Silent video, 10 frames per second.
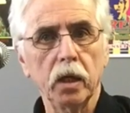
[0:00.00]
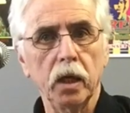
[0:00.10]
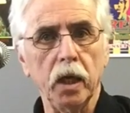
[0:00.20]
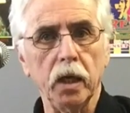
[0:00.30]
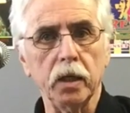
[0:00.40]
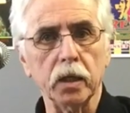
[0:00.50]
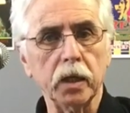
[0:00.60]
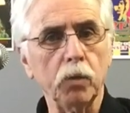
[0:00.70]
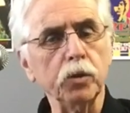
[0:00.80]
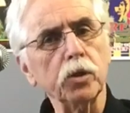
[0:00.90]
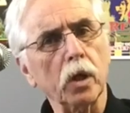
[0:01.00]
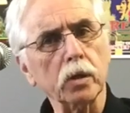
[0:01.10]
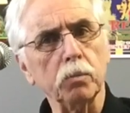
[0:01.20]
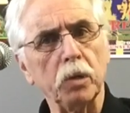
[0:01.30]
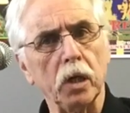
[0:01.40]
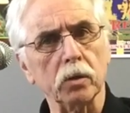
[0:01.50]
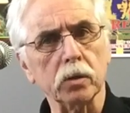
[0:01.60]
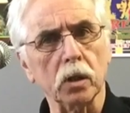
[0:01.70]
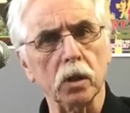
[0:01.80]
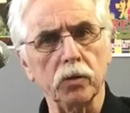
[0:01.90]
And again, we talked about
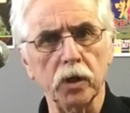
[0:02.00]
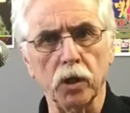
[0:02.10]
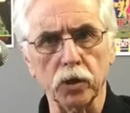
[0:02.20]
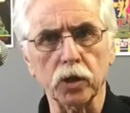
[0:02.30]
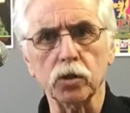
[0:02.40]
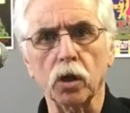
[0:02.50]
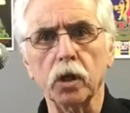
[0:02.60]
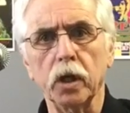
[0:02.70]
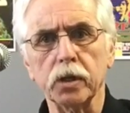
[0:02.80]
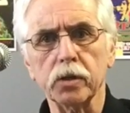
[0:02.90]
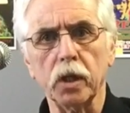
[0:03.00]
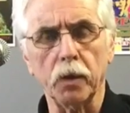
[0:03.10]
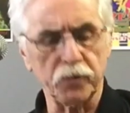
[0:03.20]
the other guitar not set up for